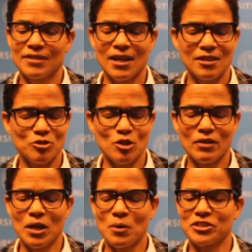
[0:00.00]
Yeah, that's a
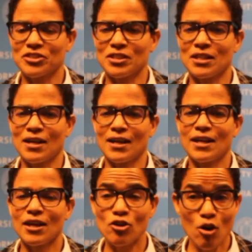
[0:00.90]
great question.
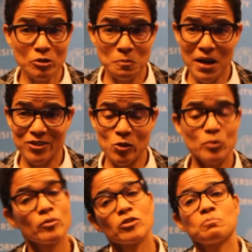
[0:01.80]
And I know it's
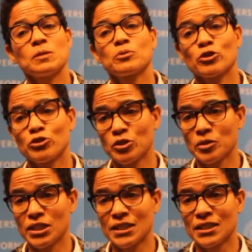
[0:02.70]
possible because people are
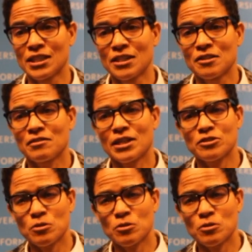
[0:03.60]
doing it, right?